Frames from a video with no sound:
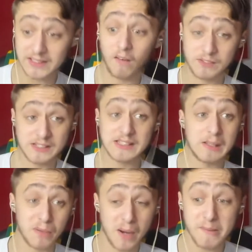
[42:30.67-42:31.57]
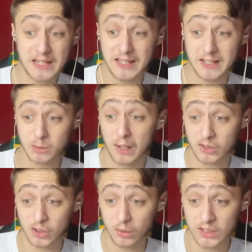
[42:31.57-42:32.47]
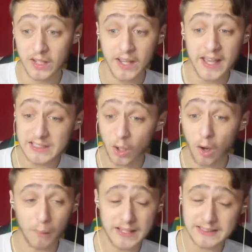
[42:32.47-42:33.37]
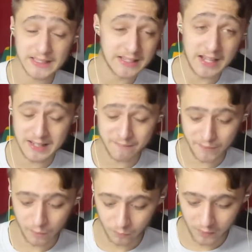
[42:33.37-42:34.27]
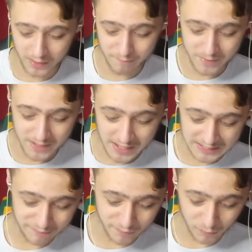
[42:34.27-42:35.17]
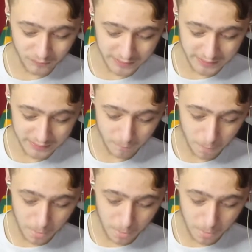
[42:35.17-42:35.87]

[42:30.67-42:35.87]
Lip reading: Obviously, it's the Premier League as well, so it's always a difficult league.